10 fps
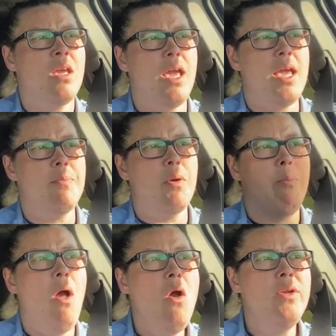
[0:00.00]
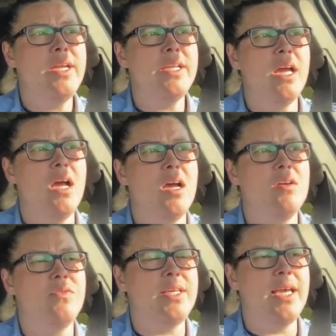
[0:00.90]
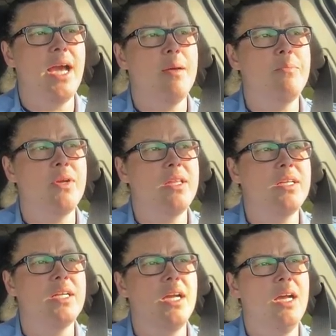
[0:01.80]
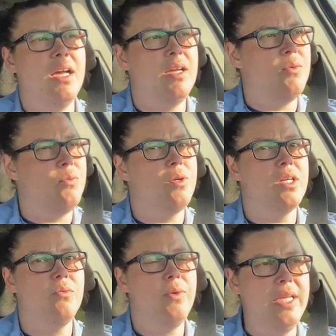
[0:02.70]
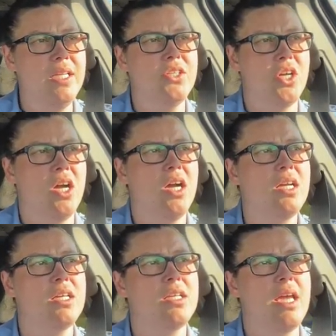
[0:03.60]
a proponent of, yeah, brother, we need to talk,